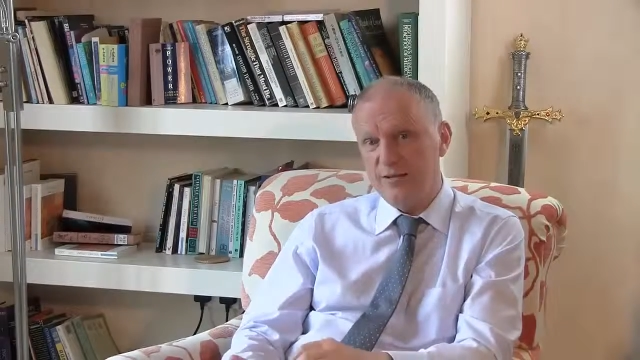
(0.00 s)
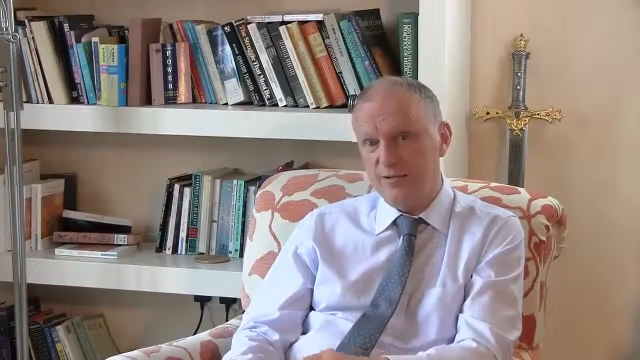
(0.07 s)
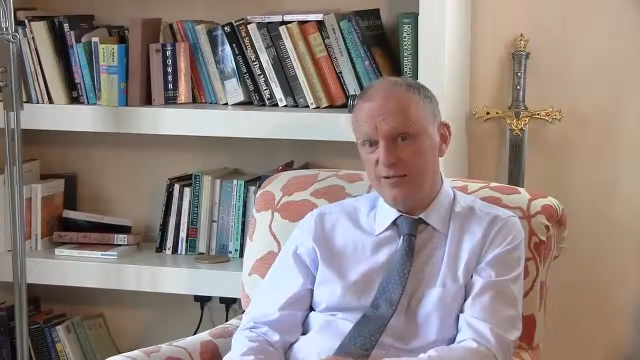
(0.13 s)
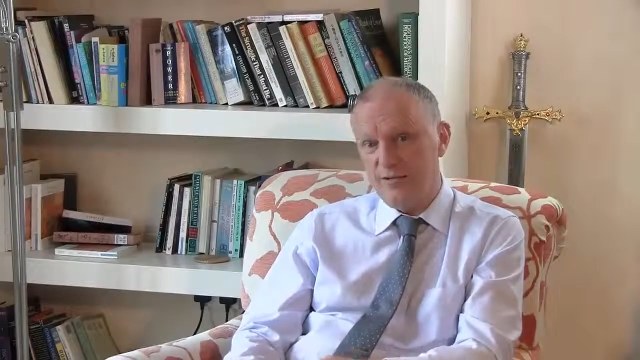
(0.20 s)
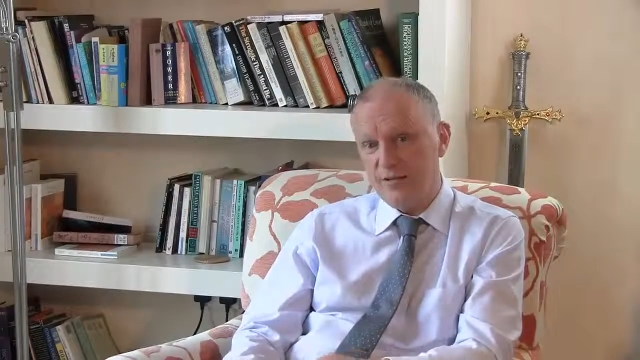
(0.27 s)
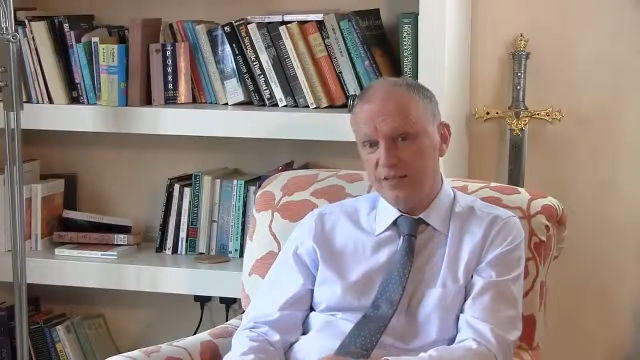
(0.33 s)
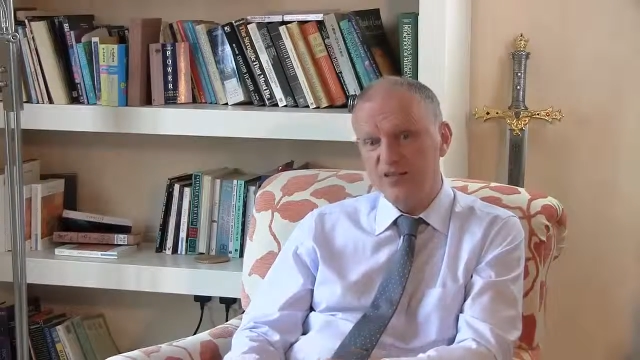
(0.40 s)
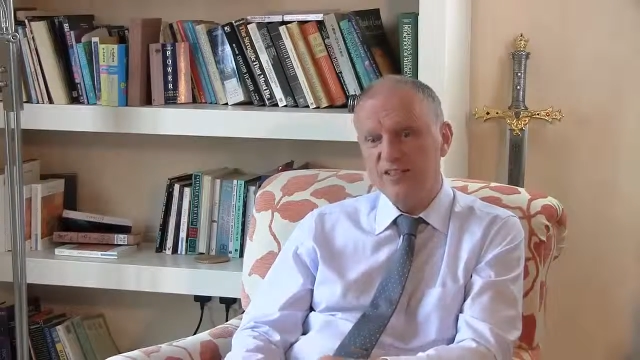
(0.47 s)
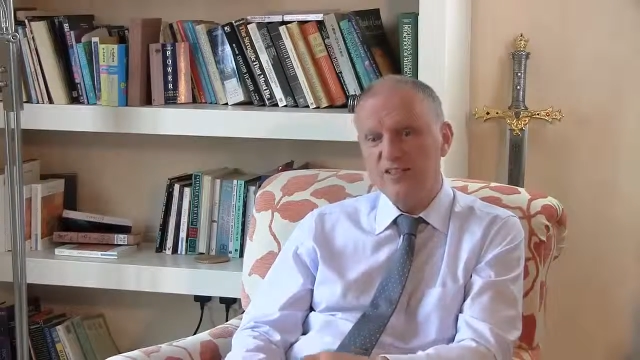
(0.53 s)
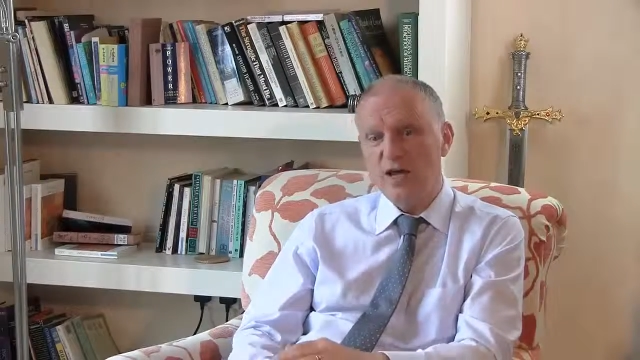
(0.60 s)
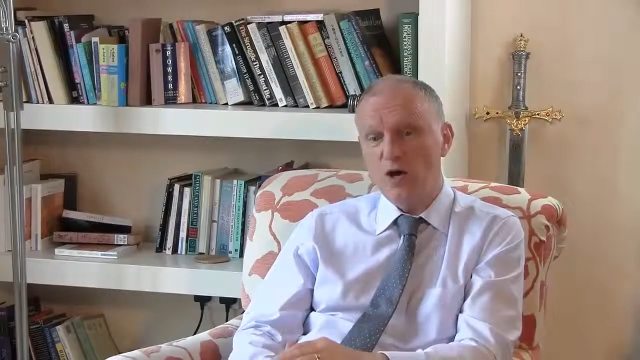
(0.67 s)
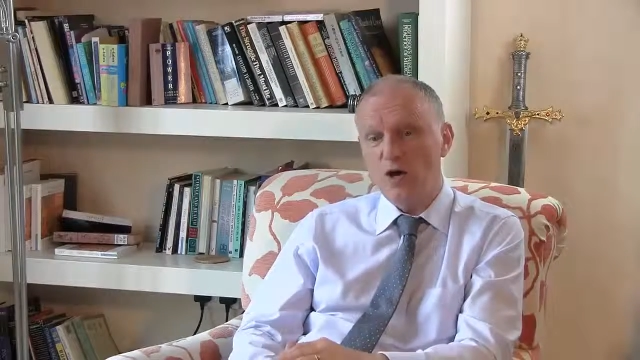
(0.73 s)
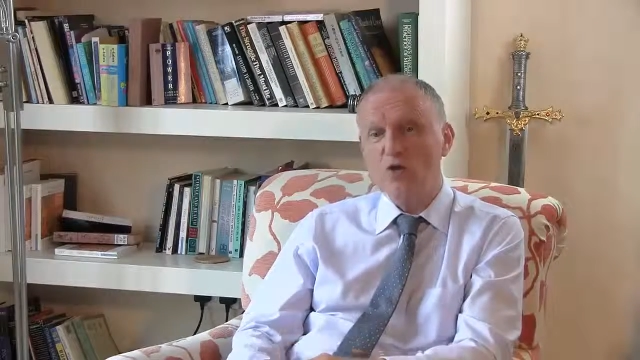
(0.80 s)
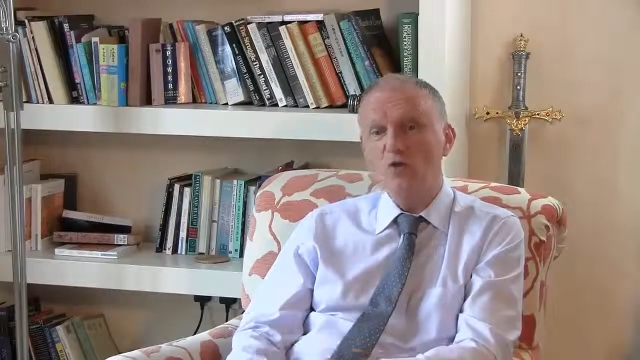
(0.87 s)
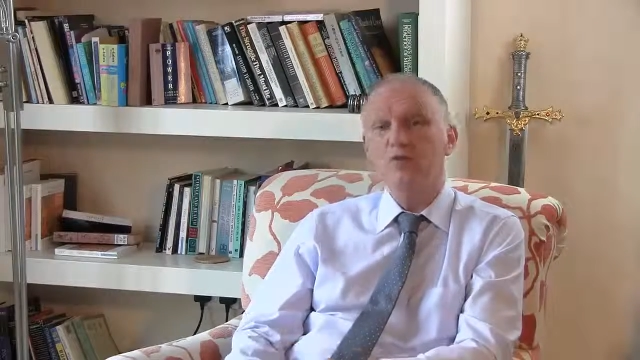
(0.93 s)
get it
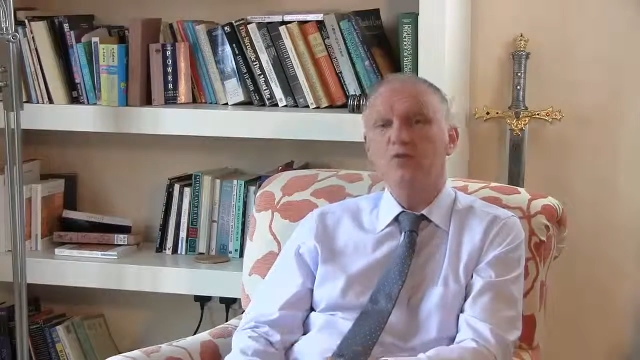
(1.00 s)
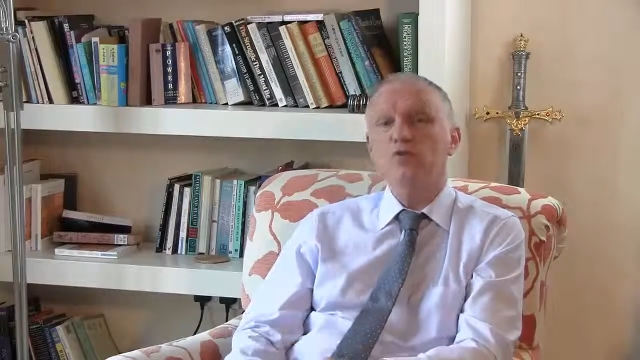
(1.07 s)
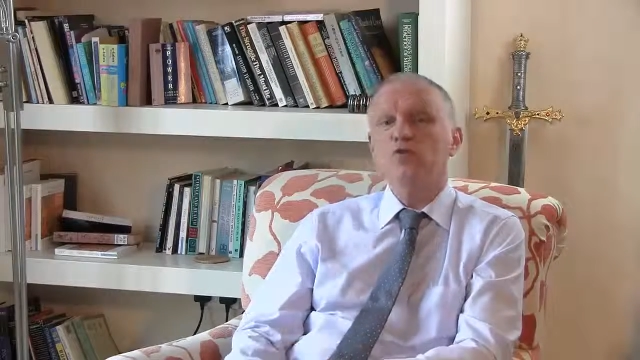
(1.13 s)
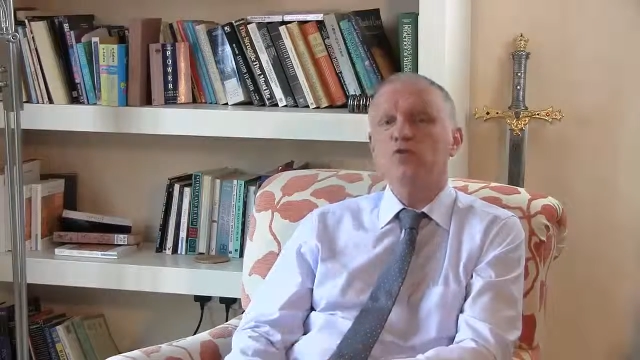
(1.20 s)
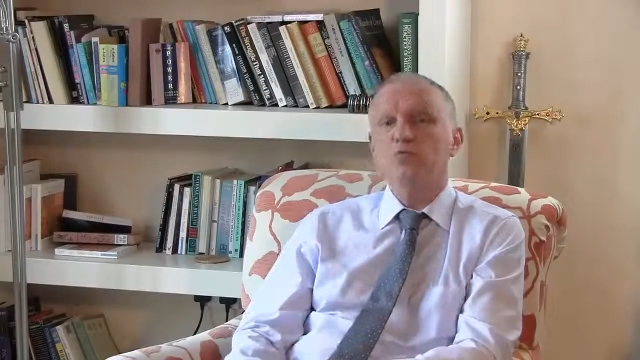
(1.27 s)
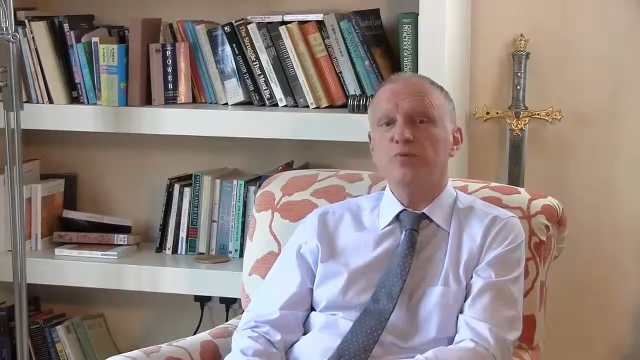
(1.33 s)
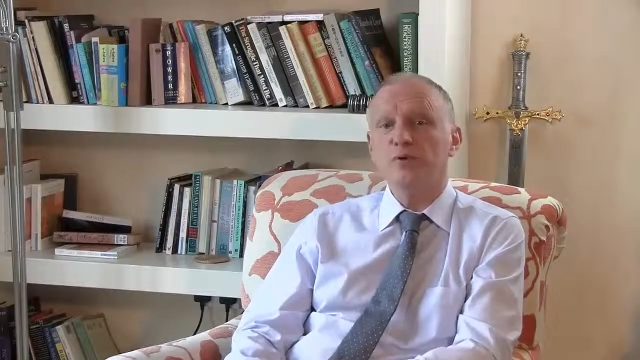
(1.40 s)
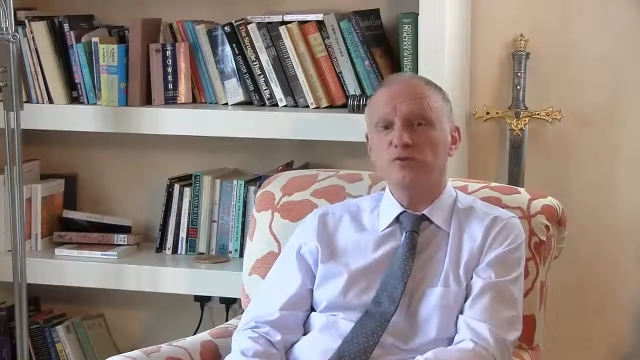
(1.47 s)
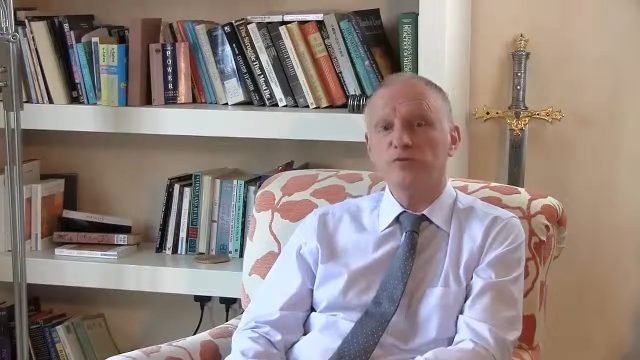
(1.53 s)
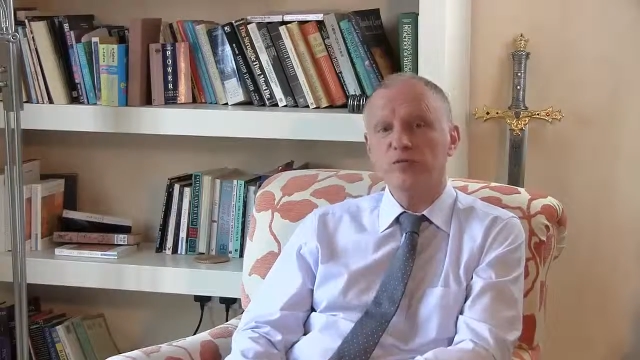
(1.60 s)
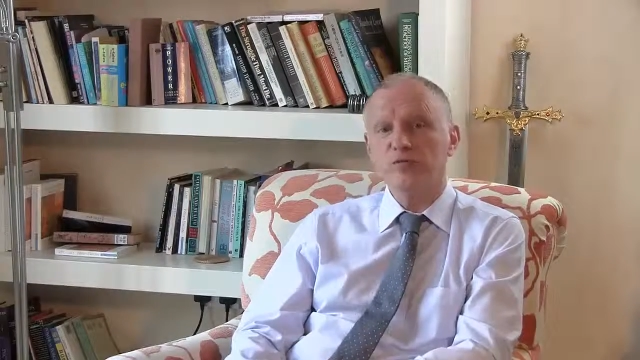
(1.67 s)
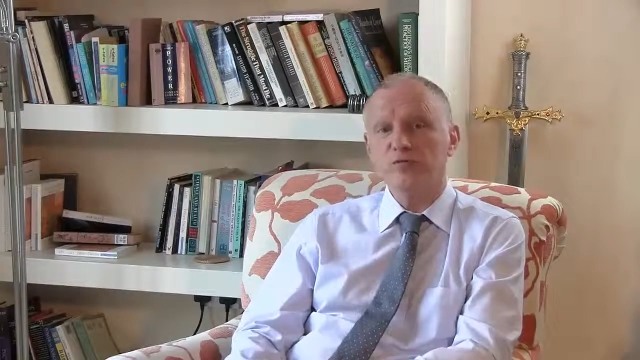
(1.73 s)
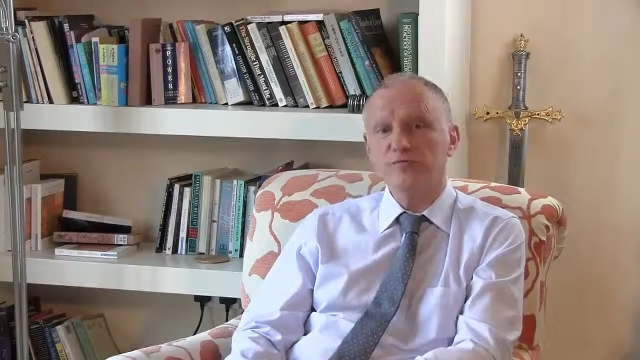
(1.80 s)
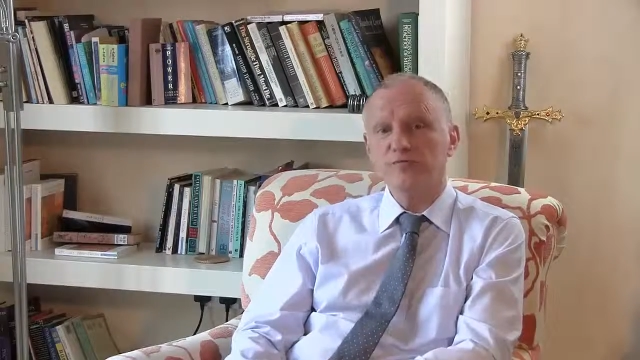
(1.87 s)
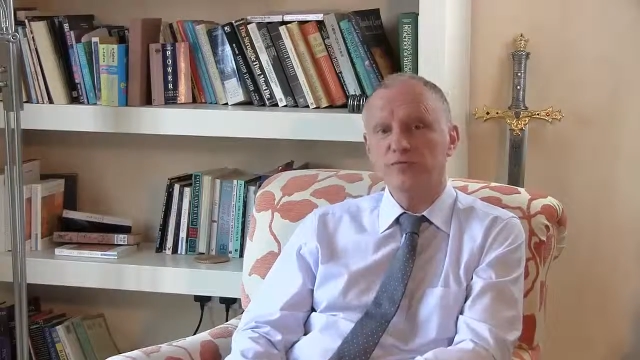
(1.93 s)
fixed and get off those
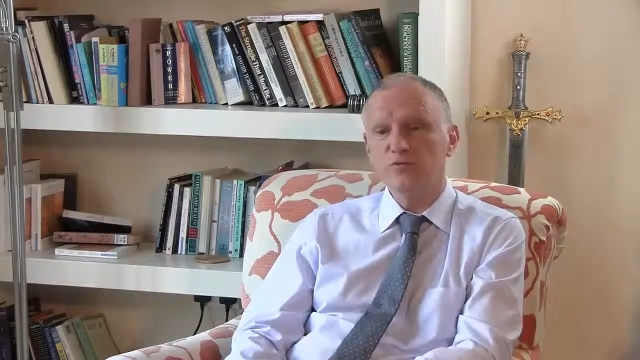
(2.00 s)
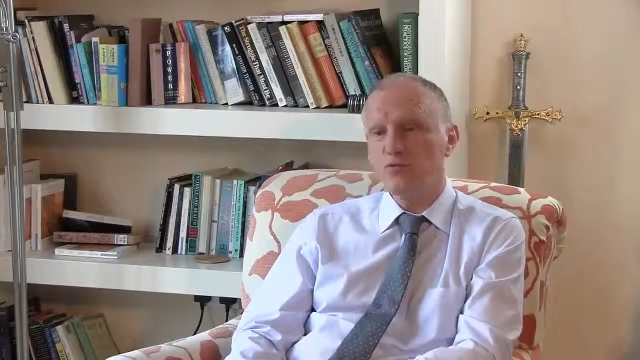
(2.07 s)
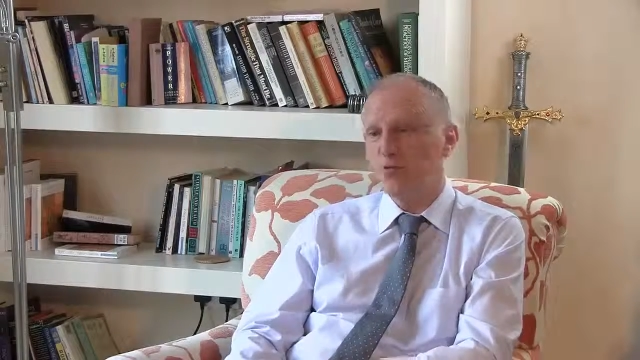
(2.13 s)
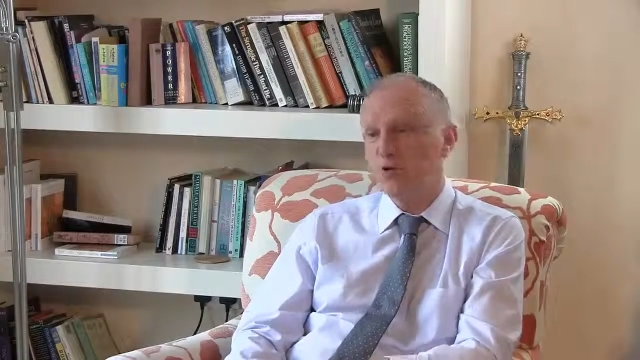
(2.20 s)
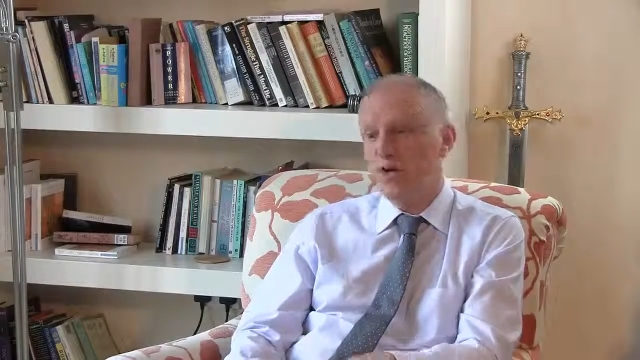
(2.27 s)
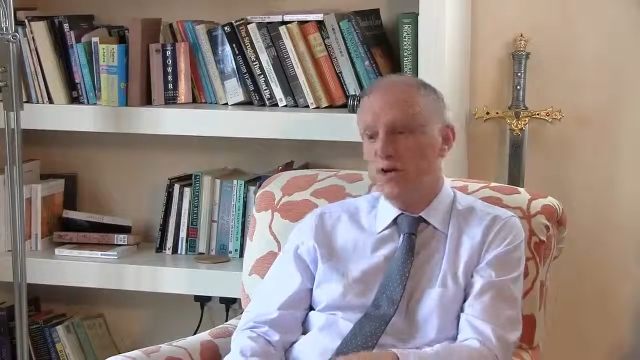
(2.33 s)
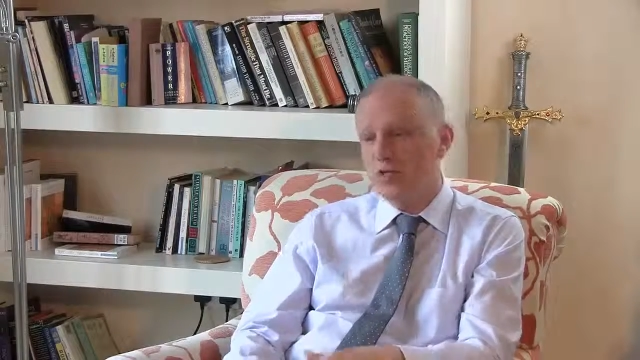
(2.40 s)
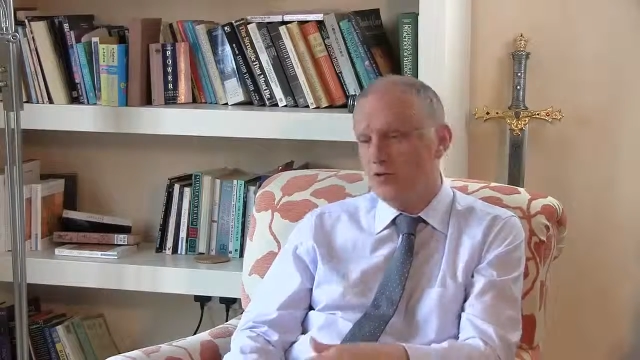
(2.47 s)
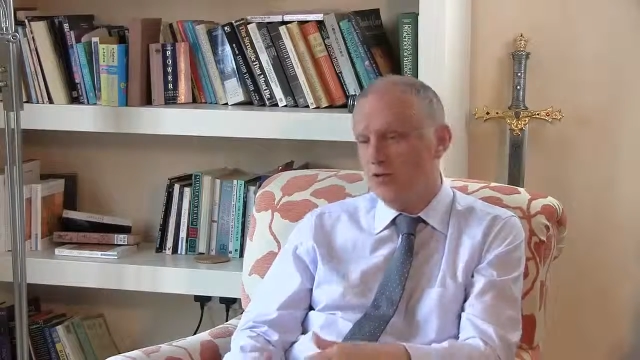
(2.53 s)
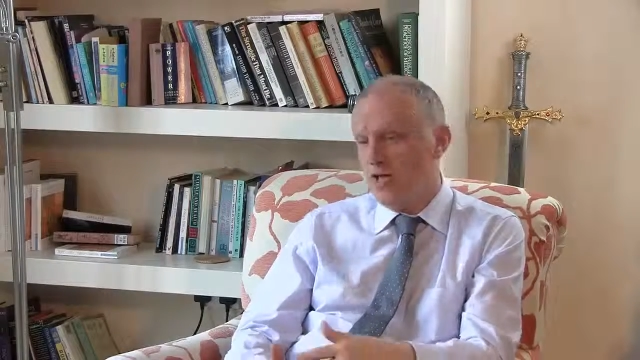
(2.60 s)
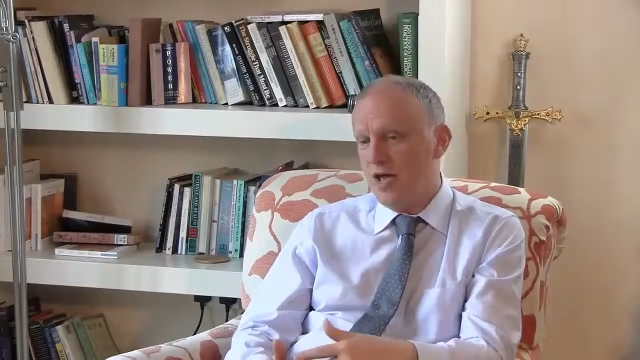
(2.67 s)
pills once and for all.